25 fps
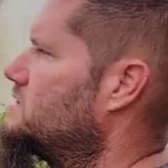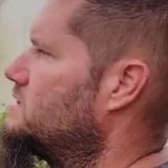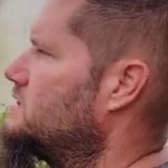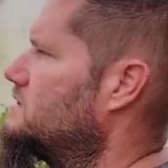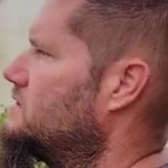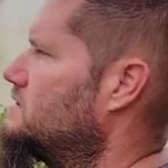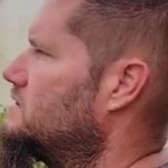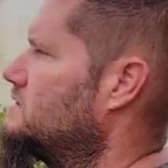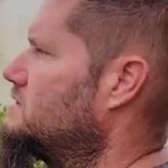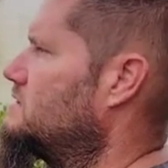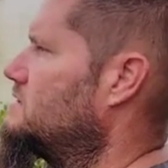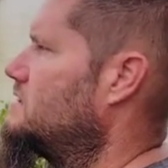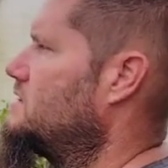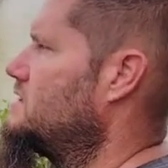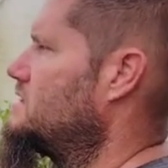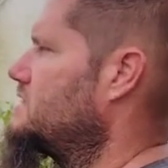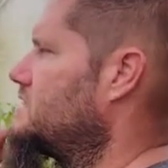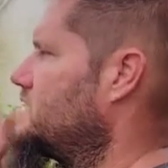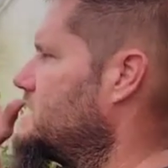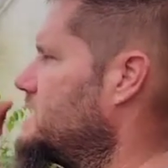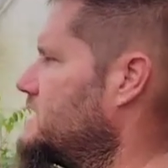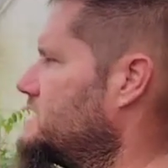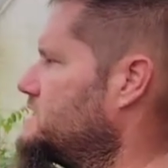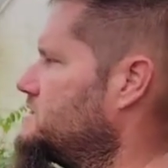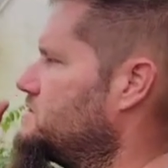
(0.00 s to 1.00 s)
it to
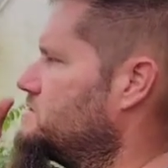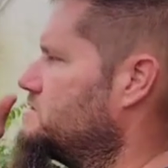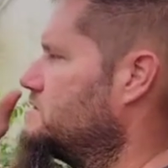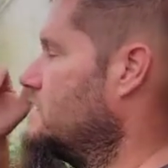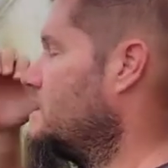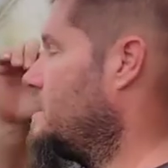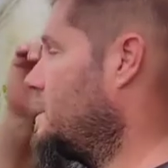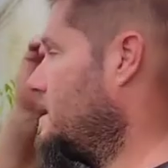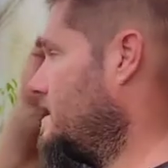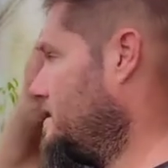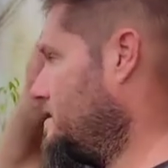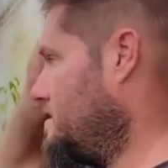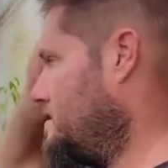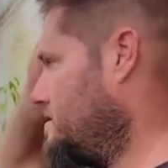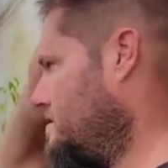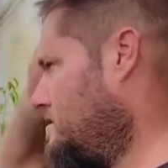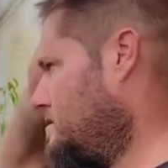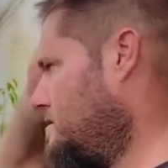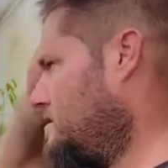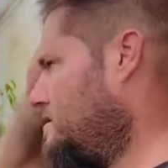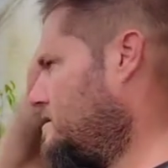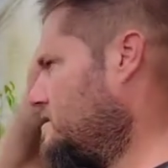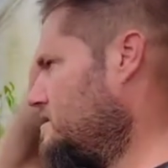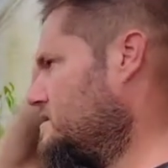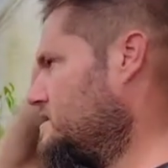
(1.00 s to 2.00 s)
catch your eye.
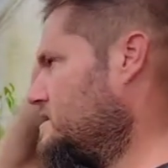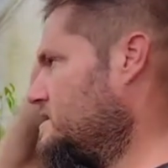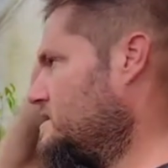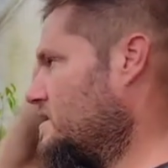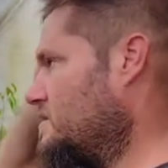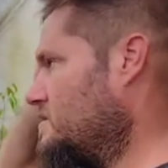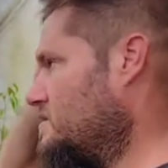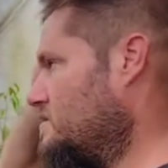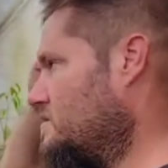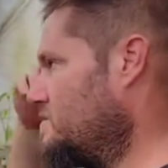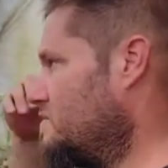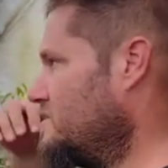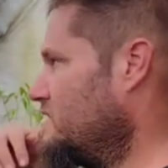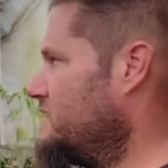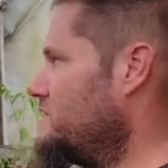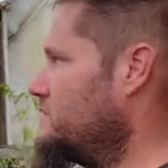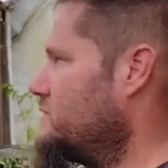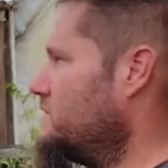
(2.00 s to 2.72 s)
So really,